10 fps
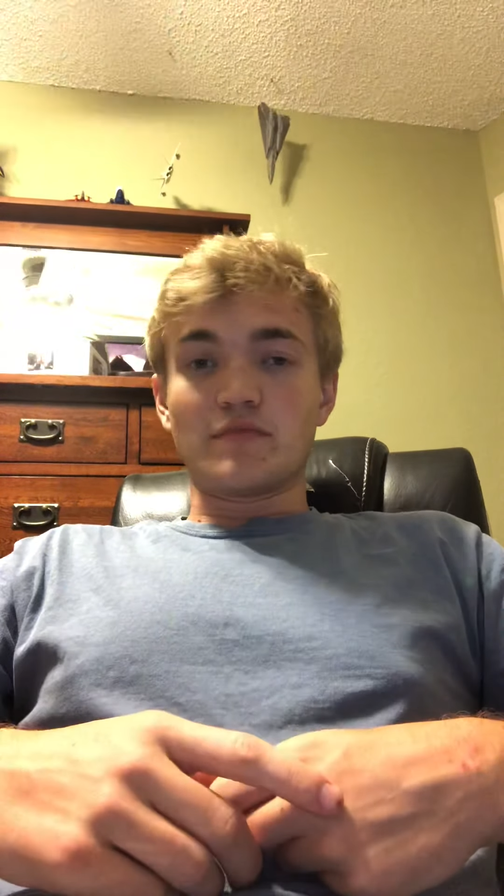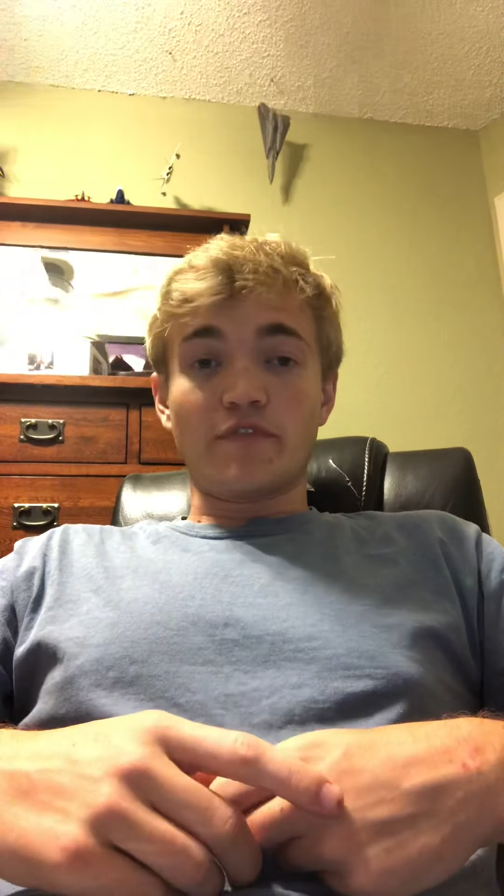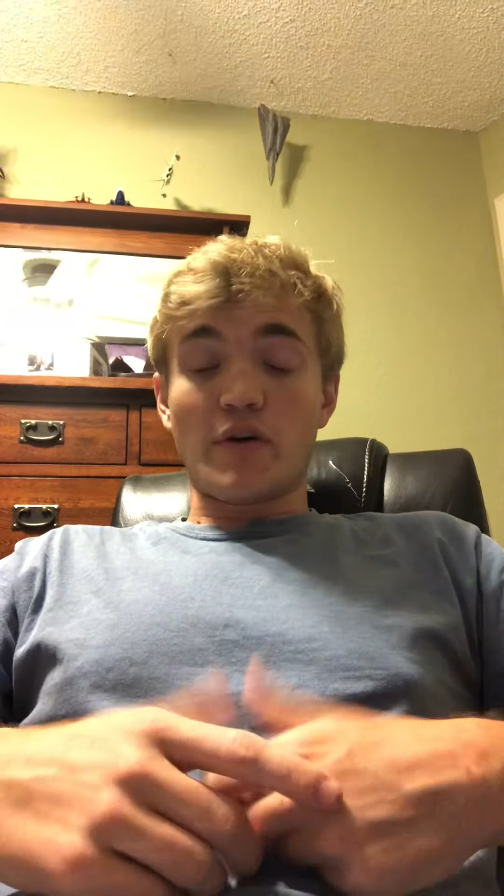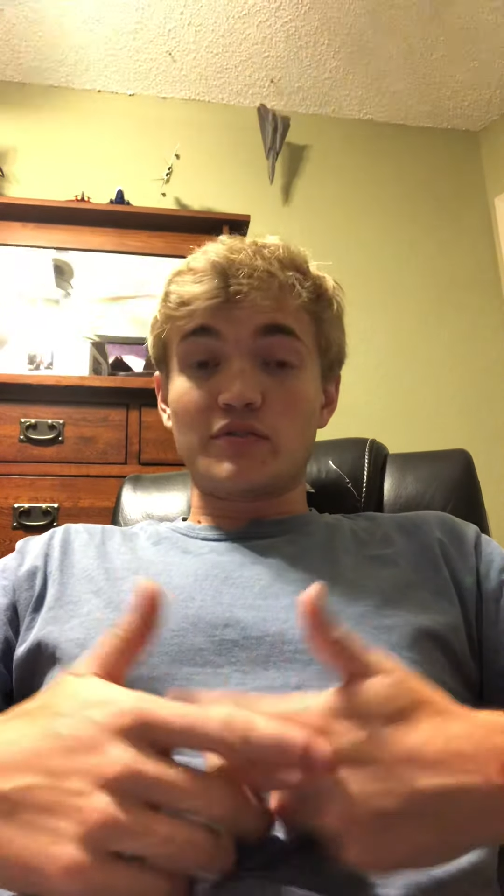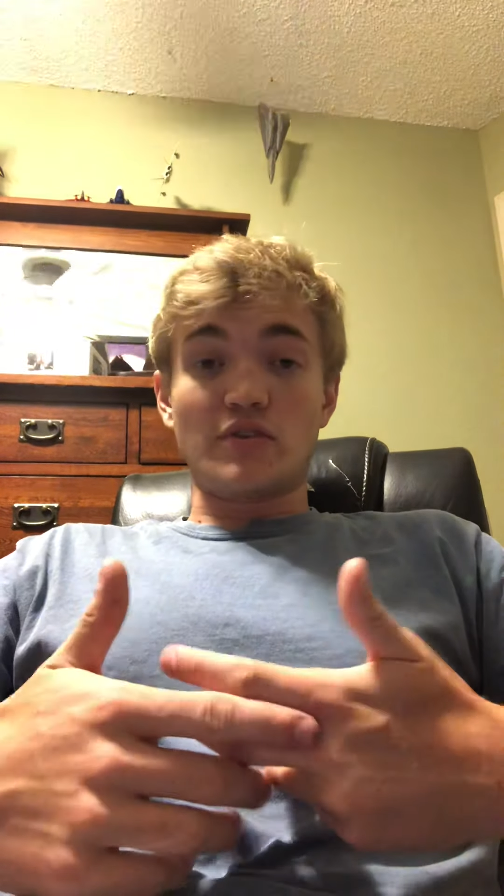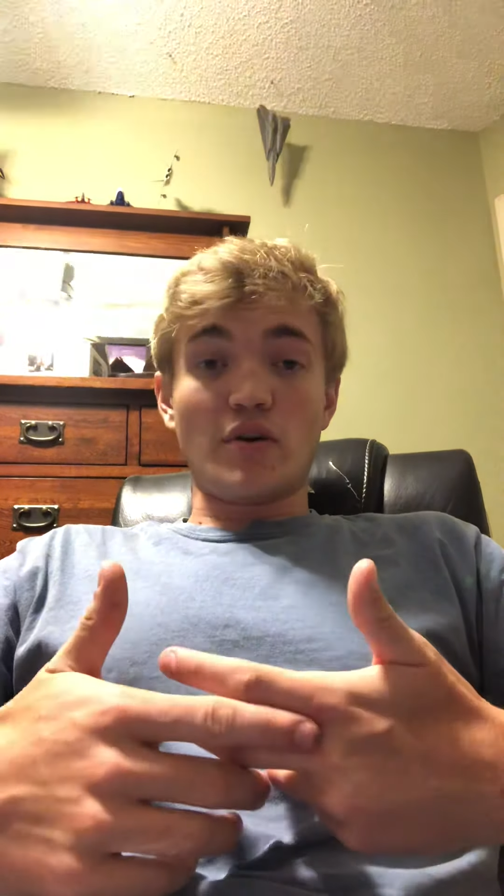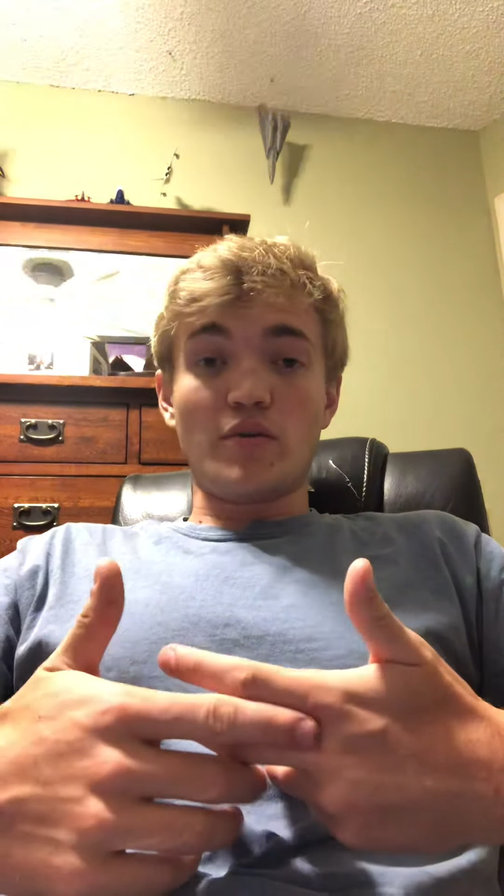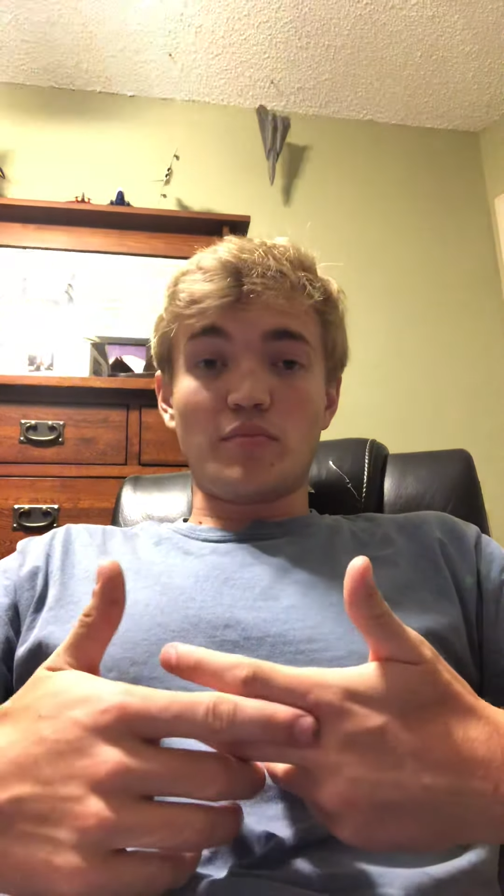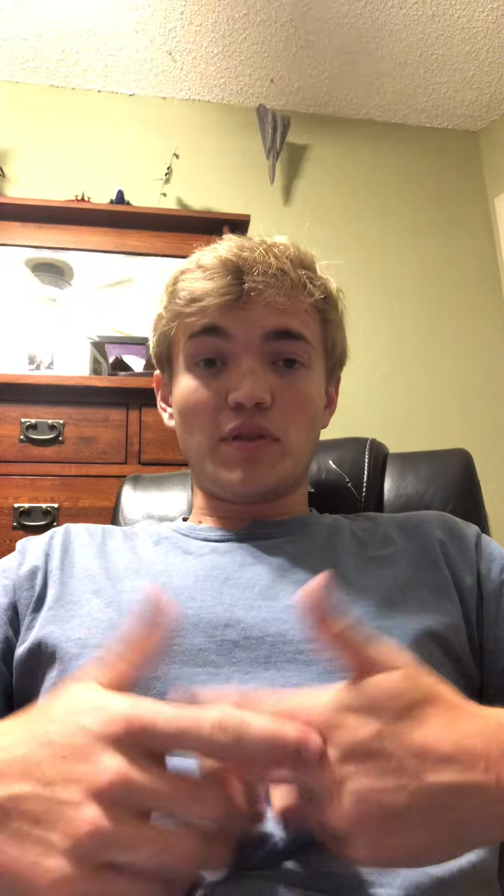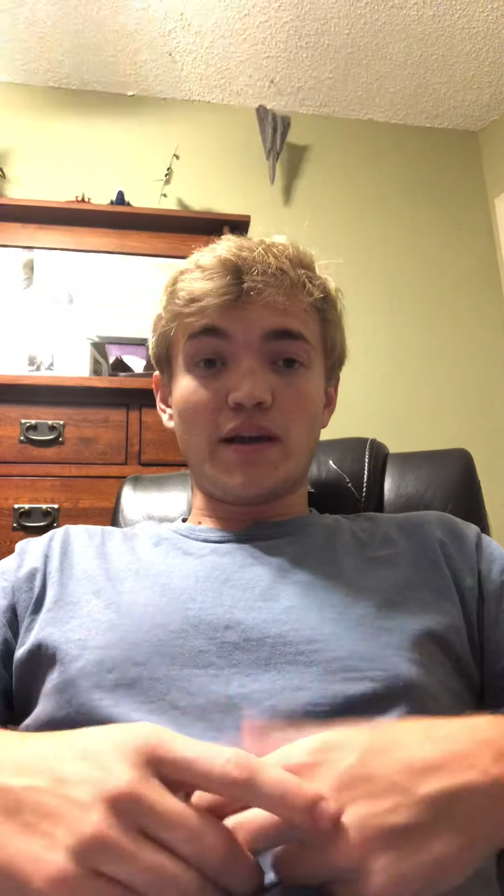If I was to own
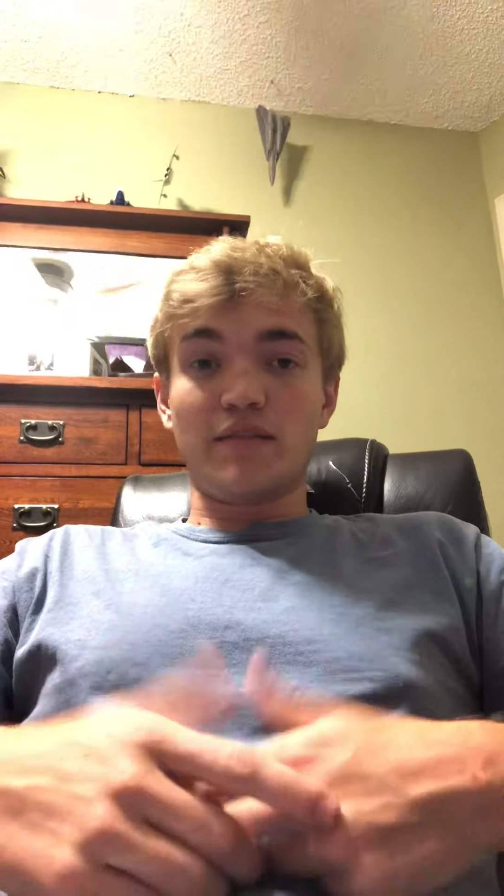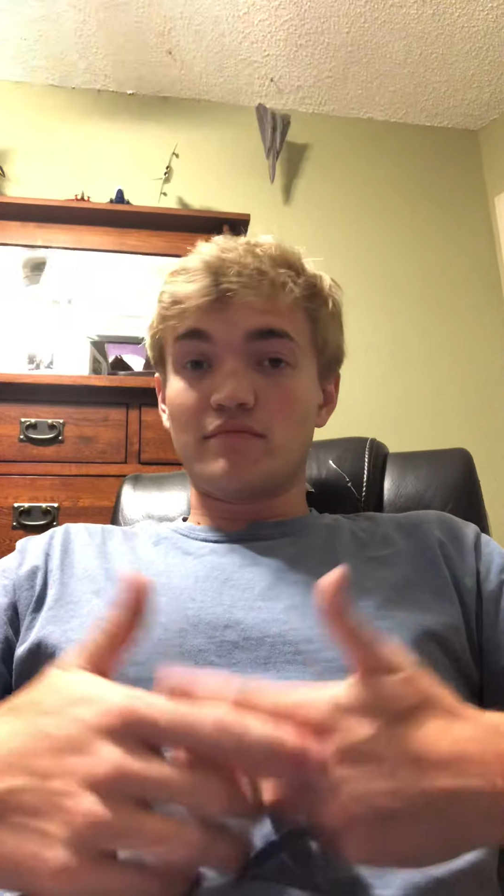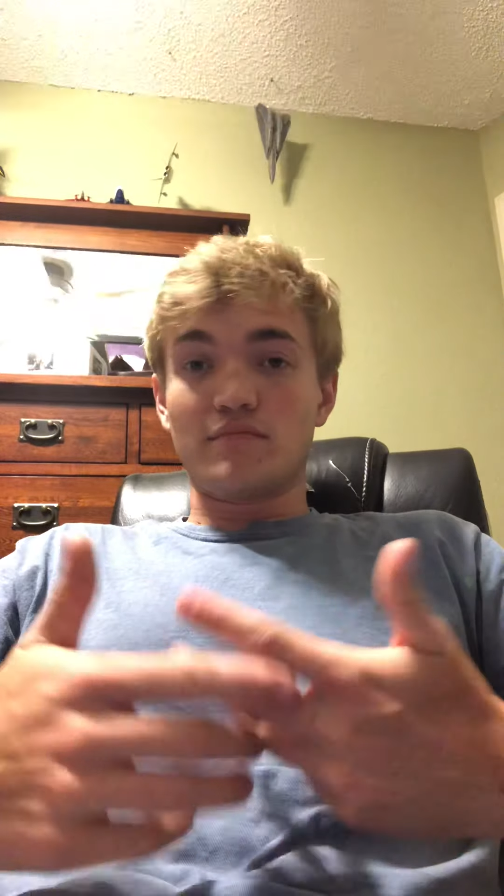a plane,